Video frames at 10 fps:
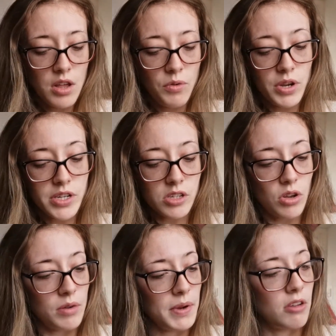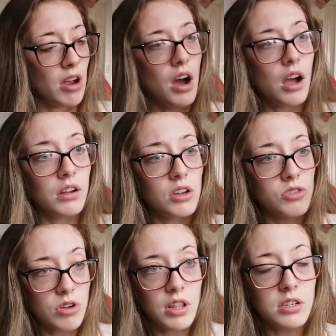Which is going to be great. I'm going to
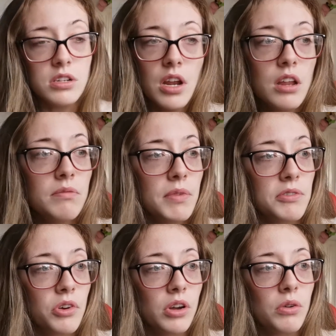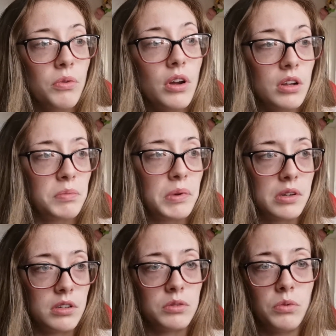try that today before I go to work
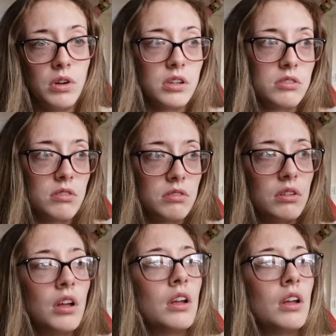because work is stressful.